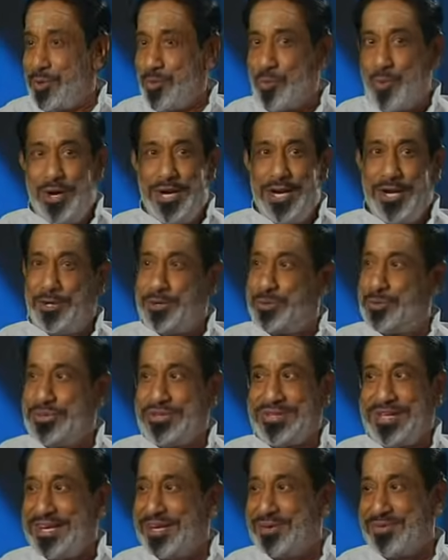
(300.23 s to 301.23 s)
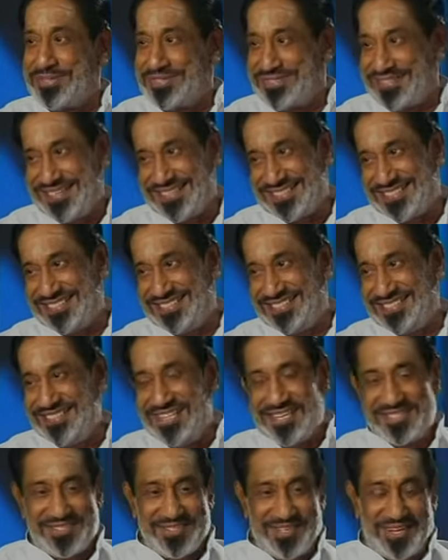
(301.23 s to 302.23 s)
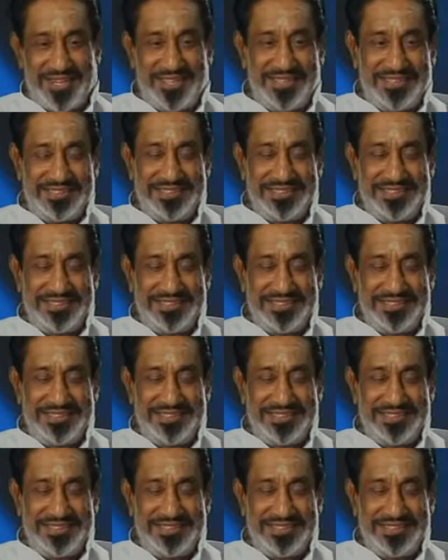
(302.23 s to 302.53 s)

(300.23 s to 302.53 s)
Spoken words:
Only 2-3 hours rest, that's all.